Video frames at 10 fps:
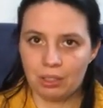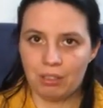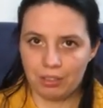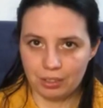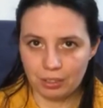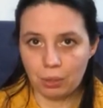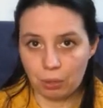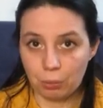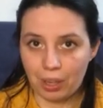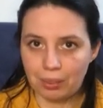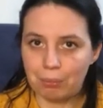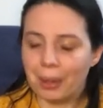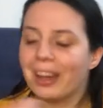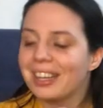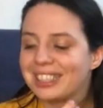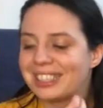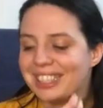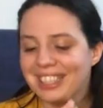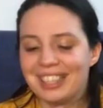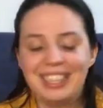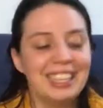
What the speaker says: of us on one, but still.